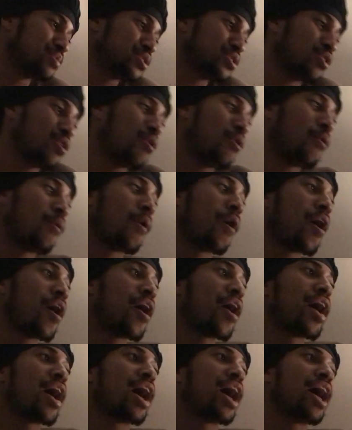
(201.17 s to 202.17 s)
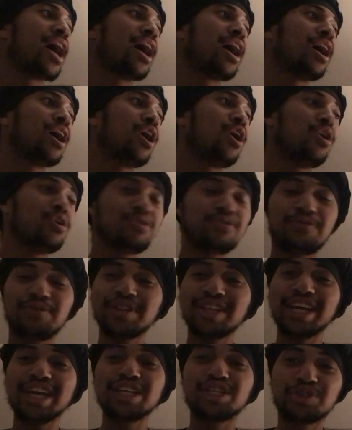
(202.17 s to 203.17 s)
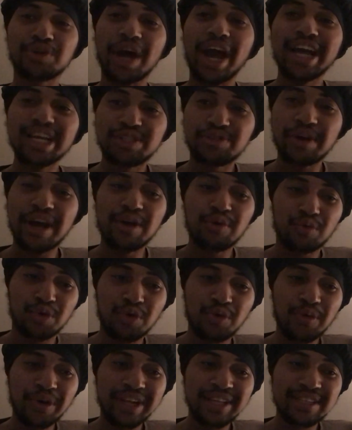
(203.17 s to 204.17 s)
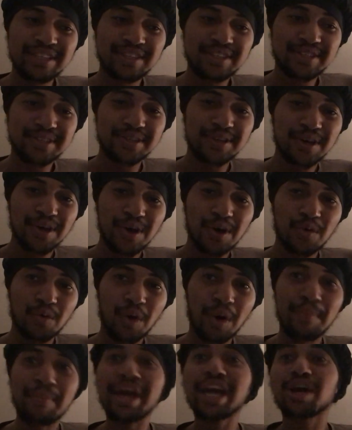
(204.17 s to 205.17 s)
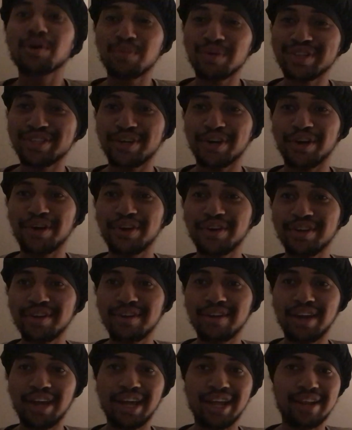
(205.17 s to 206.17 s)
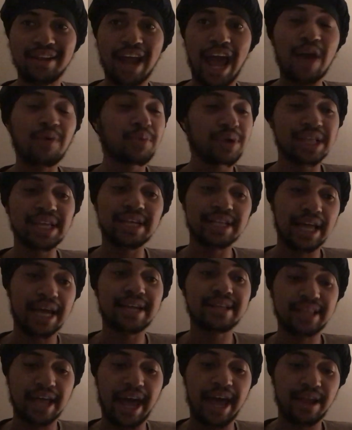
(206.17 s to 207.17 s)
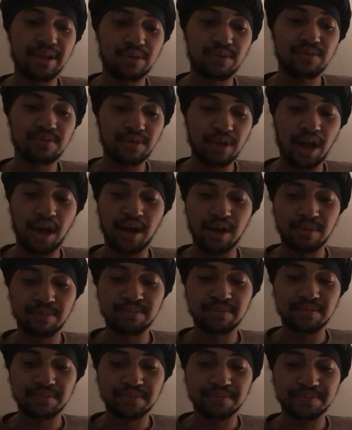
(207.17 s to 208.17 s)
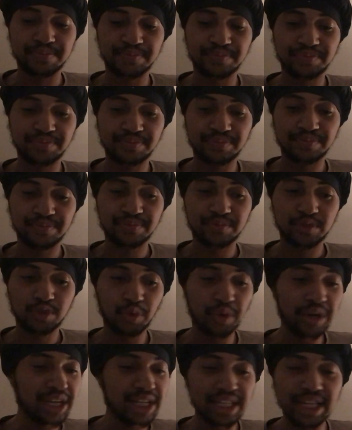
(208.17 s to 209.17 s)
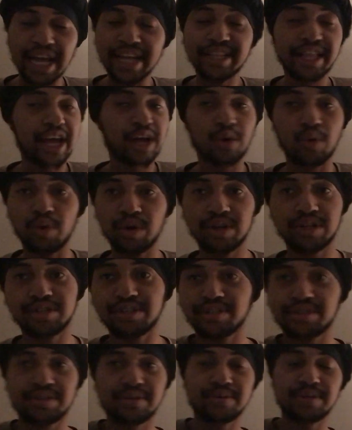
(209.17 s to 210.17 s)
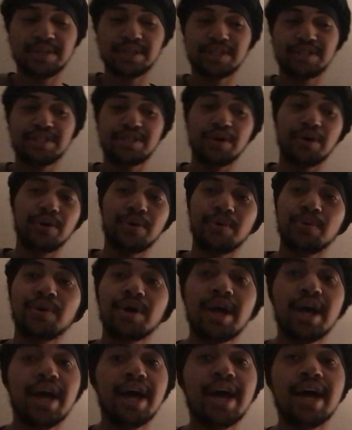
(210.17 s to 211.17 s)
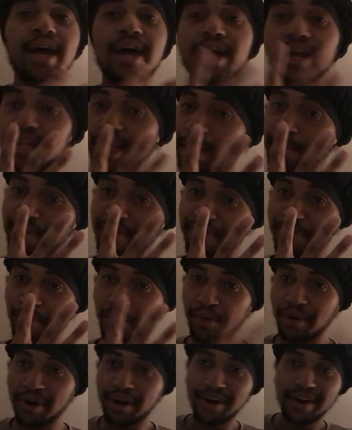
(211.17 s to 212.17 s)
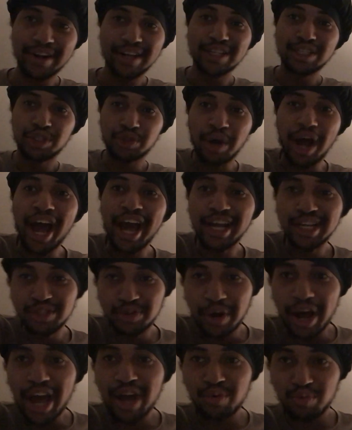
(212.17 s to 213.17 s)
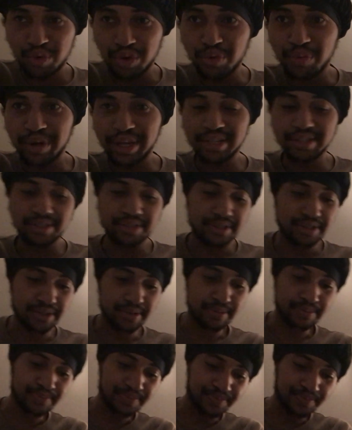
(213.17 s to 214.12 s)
So hopefully Dry Dry Ruins will make a return, and I really like that. Um, really like that course. So, number four, Dry Dry Ruins.